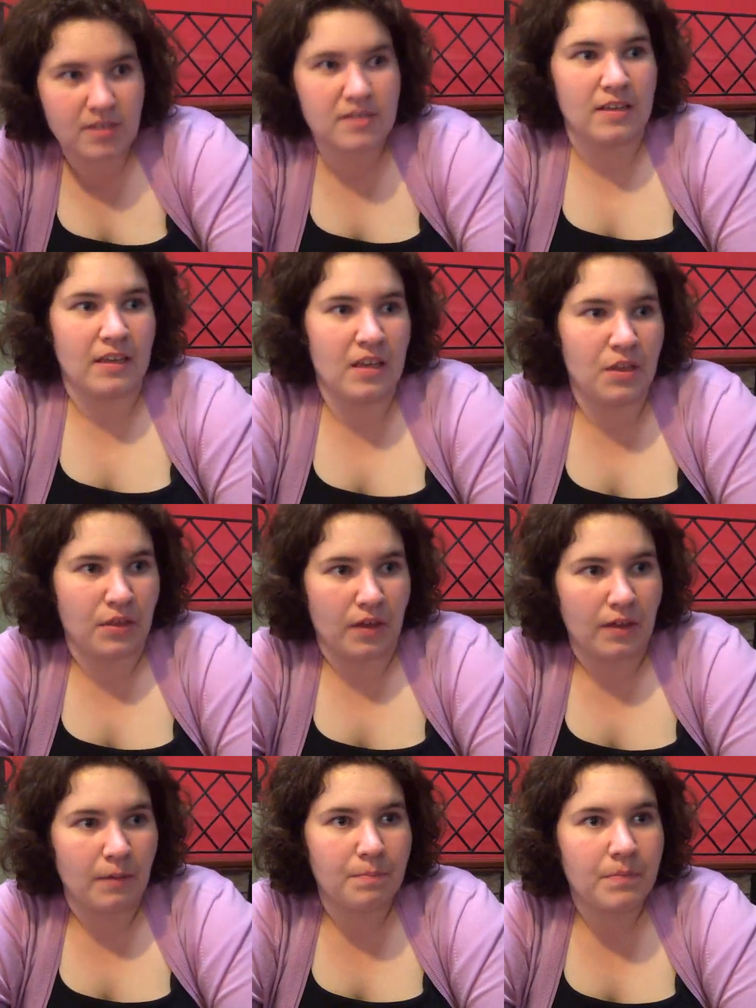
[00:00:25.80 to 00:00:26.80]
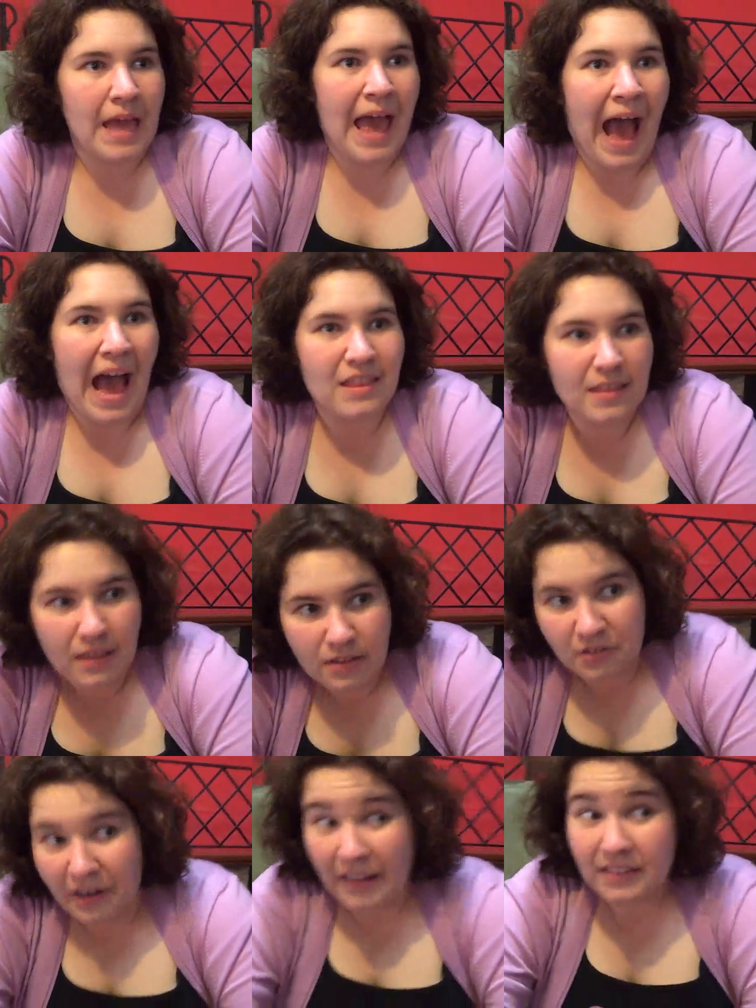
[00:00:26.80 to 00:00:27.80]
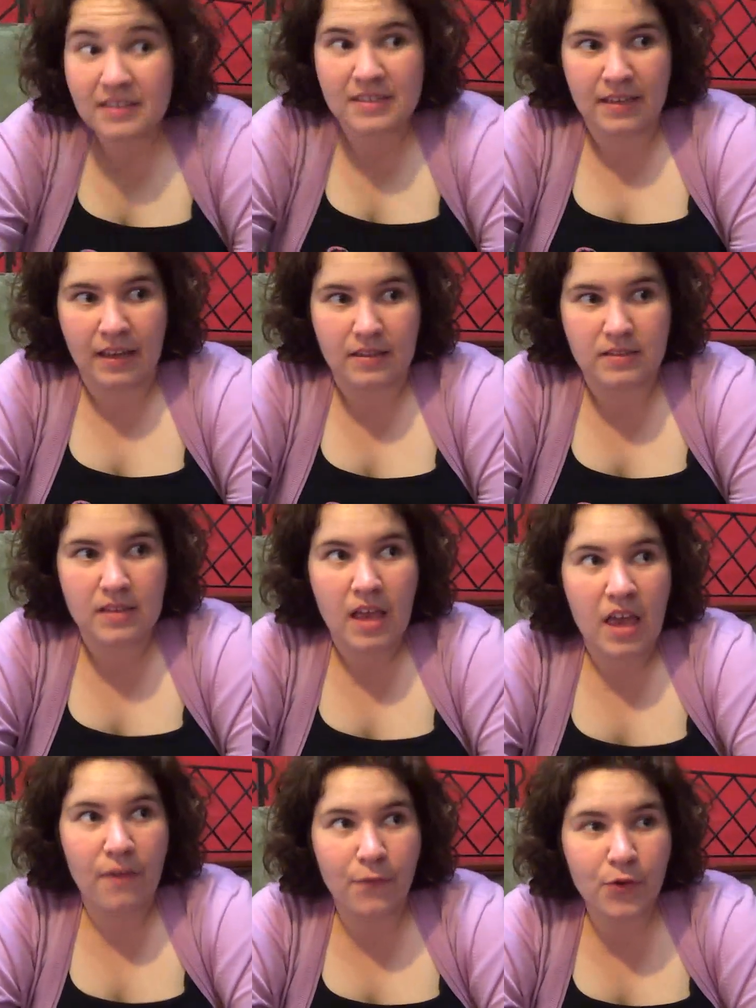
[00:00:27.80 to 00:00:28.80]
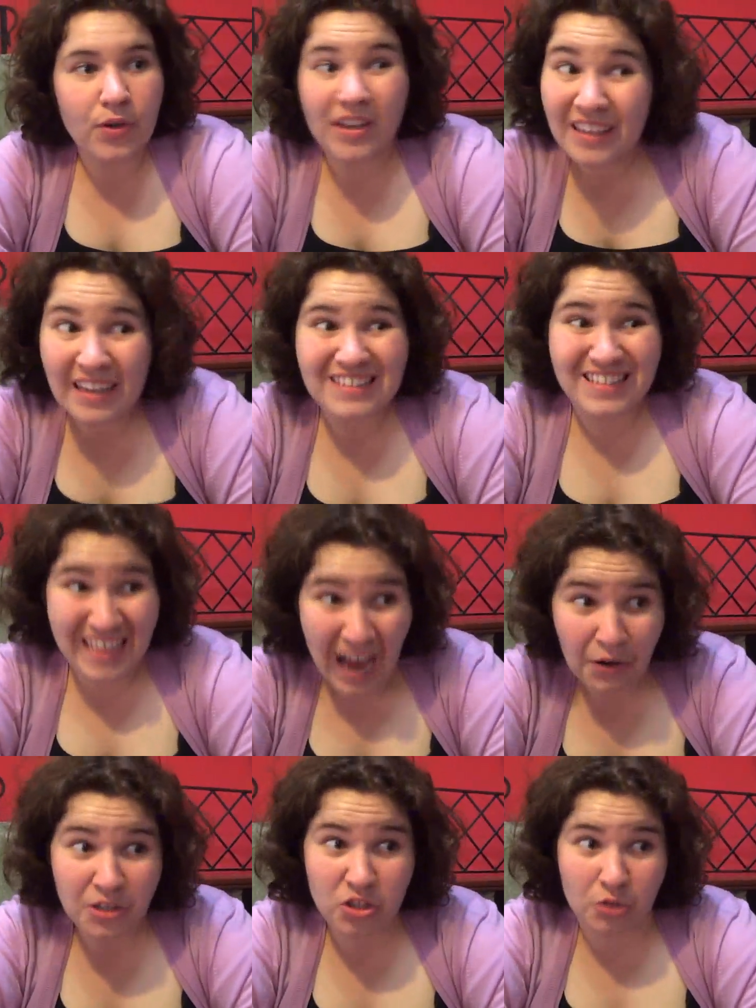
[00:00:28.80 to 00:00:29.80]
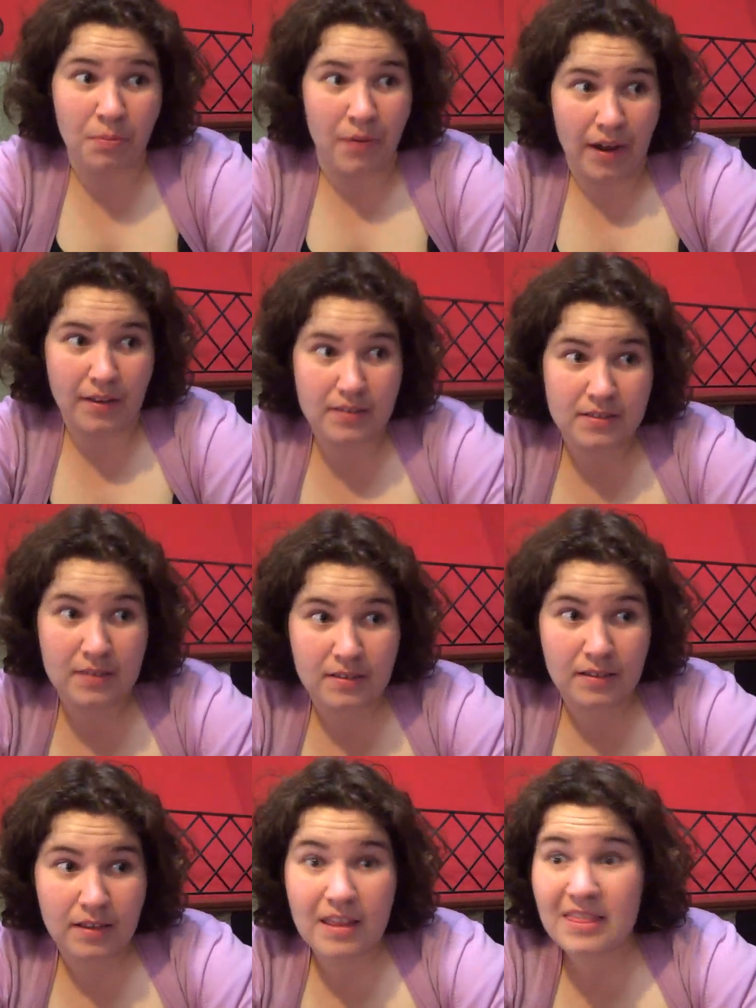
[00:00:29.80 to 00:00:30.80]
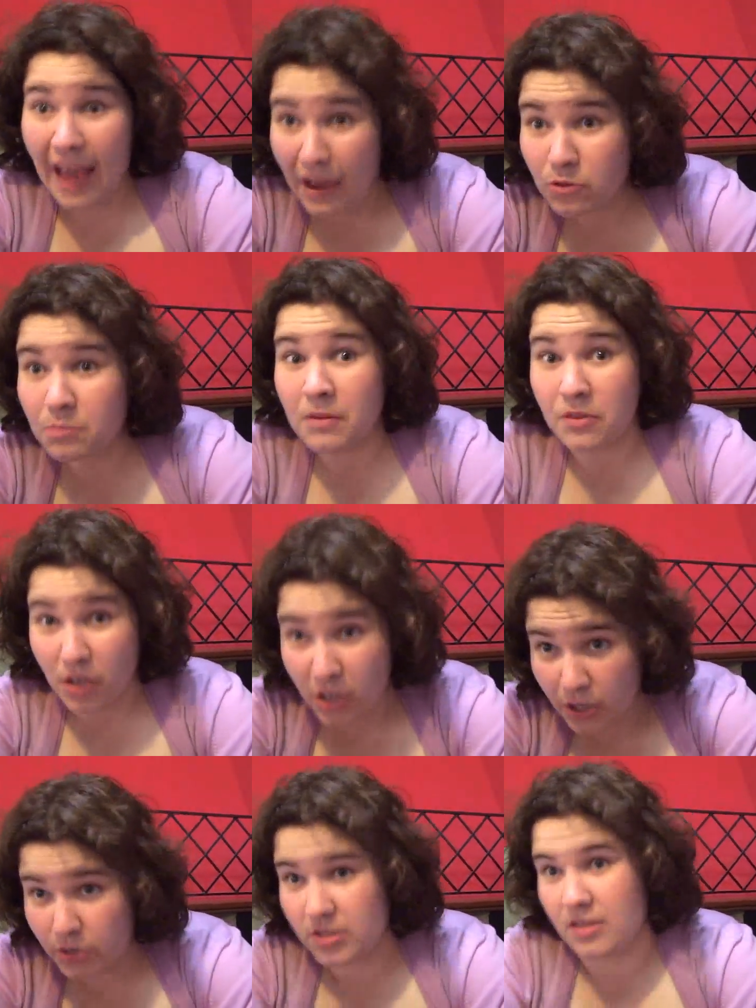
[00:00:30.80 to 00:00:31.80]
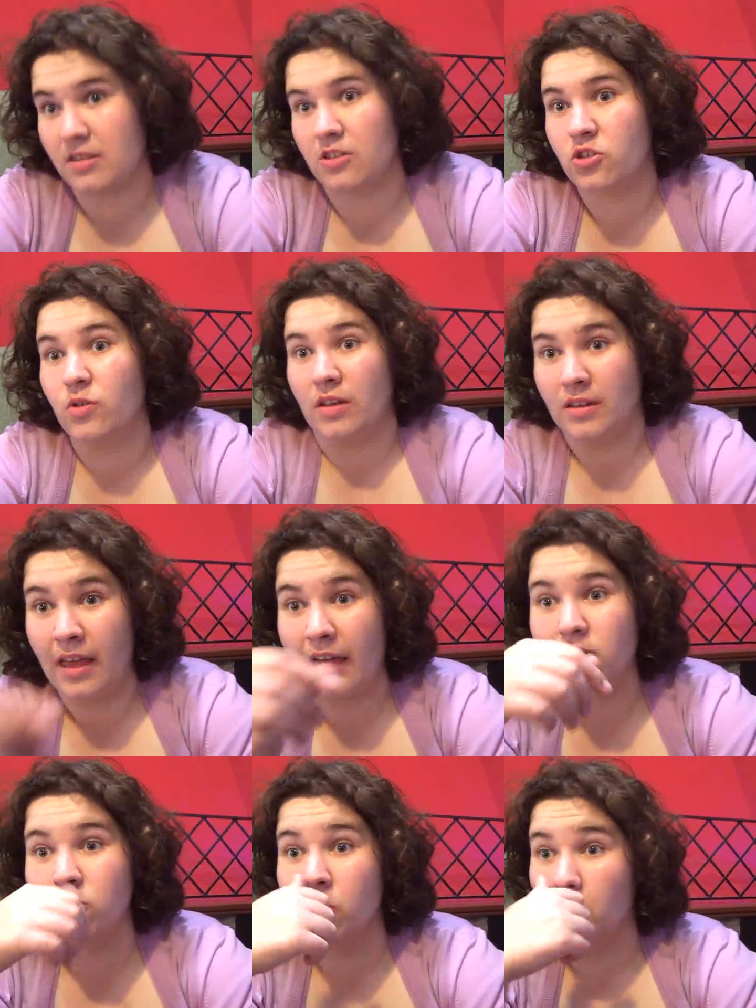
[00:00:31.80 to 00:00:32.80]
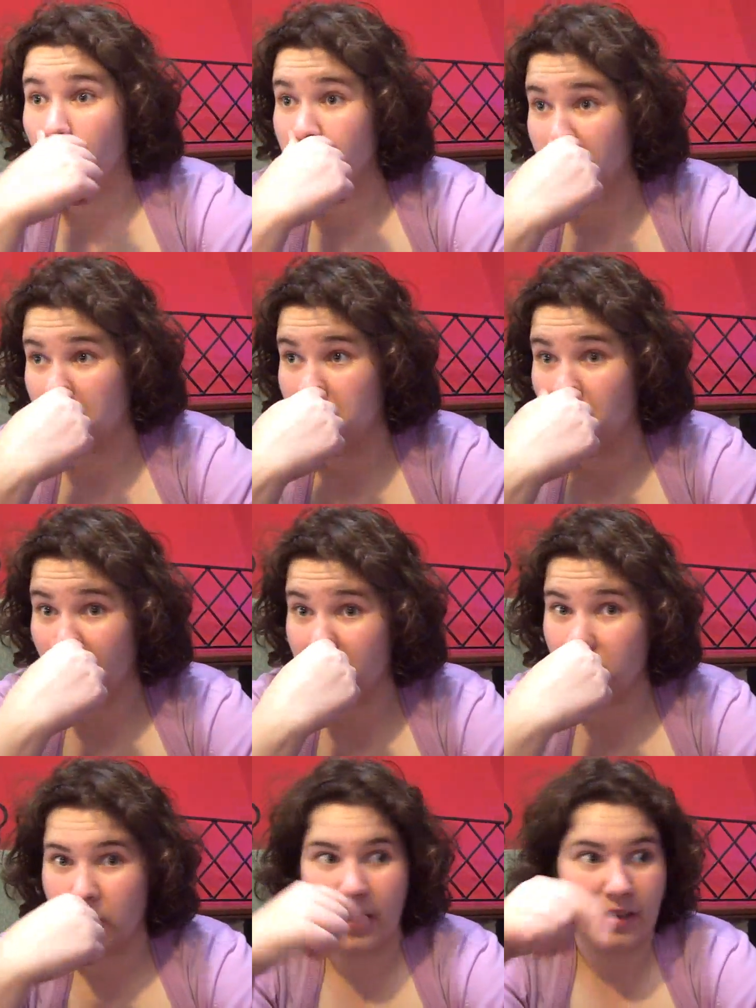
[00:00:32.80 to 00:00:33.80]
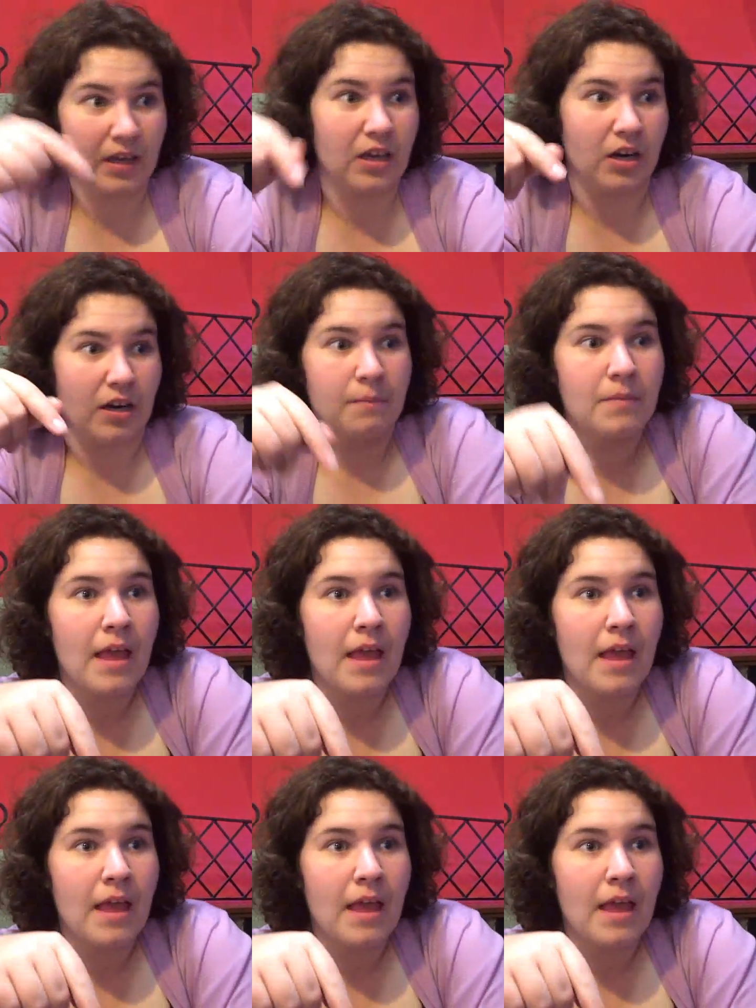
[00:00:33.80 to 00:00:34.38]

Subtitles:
This is the key thing. I think in the United States, if you can get sourdough bread, that would be the closest that you can get to what you get here.